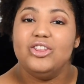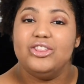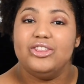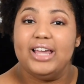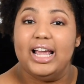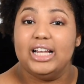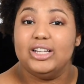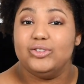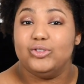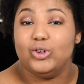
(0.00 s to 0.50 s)

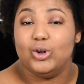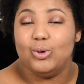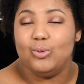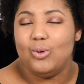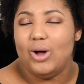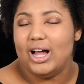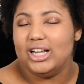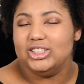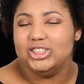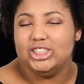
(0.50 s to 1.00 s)
Thanks for
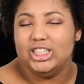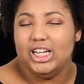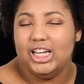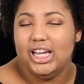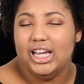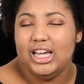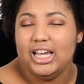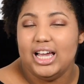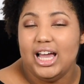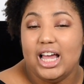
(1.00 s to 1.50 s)

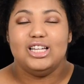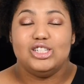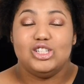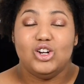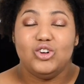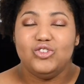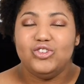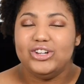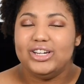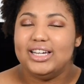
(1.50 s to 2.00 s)
watching.
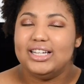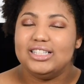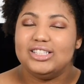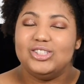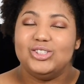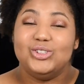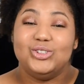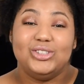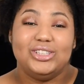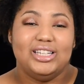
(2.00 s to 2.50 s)
Don't forget
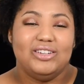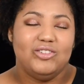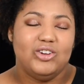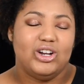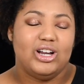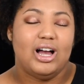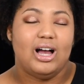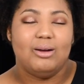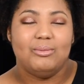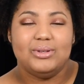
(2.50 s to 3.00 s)
to leave your
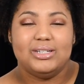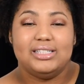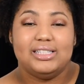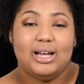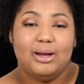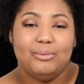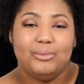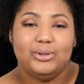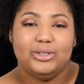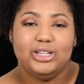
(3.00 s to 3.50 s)
comments
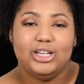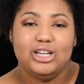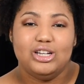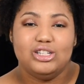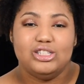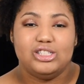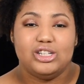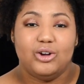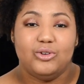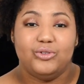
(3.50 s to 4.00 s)
down
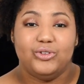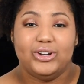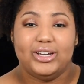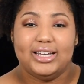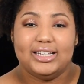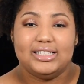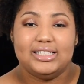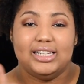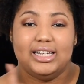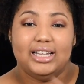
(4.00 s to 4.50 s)
below. Don't
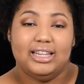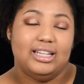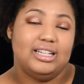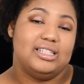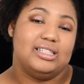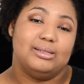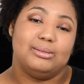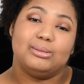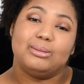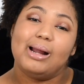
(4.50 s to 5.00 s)
forget to hit the
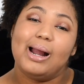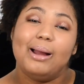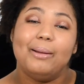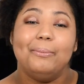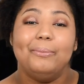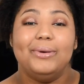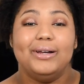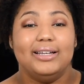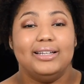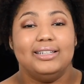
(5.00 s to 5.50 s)

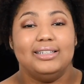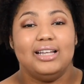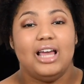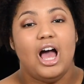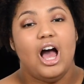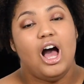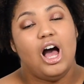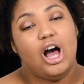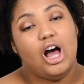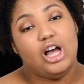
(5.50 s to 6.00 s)
subscribe button.
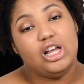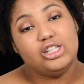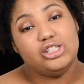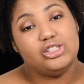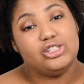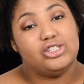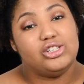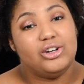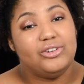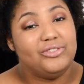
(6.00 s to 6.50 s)

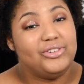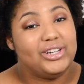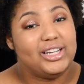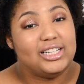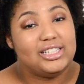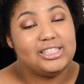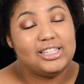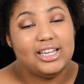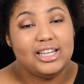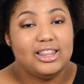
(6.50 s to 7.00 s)
Also, don't
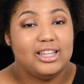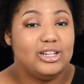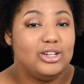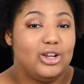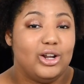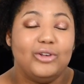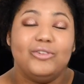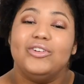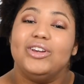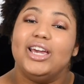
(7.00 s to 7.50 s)
forget to hit the
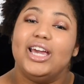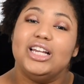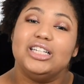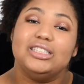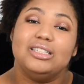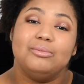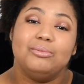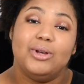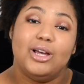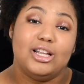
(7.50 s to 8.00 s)

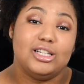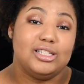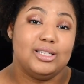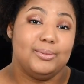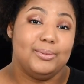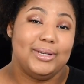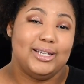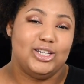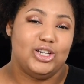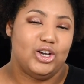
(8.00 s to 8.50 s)
notification bell to
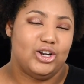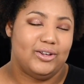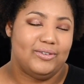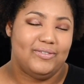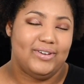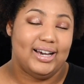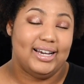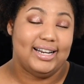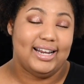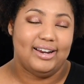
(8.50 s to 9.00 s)
be
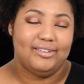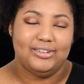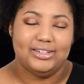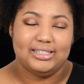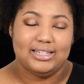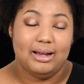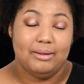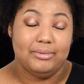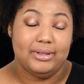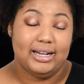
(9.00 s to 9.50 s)
notified every
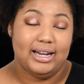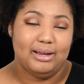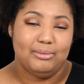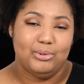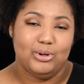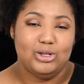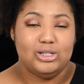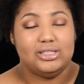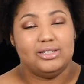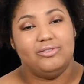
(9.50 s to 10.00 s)
time that I
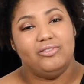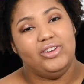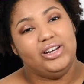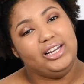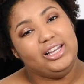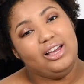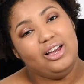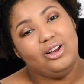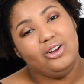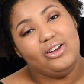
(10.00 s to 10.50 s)
post a
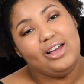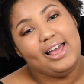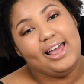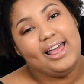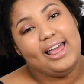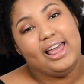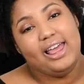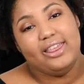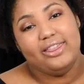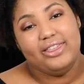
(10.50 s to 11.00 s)
video.
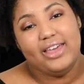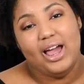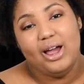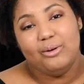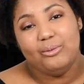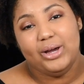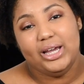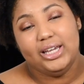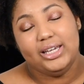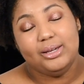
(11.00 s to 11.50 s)

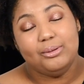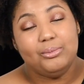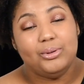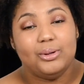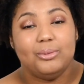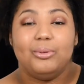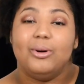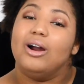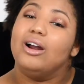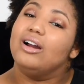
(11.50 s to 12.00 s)
That way you can be
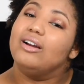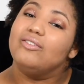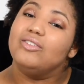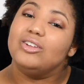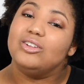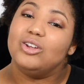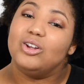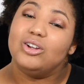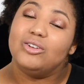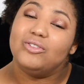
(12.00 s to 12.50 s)
a part of the
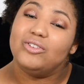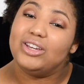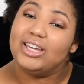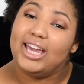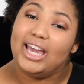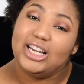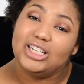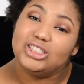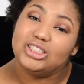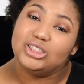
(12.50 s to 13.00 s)

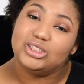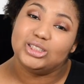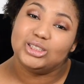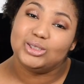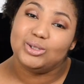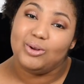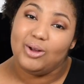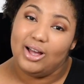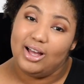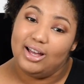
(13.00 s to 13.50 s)
notification
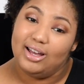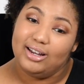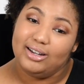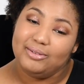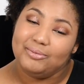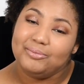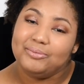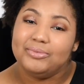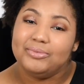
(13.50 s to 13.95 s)
squad.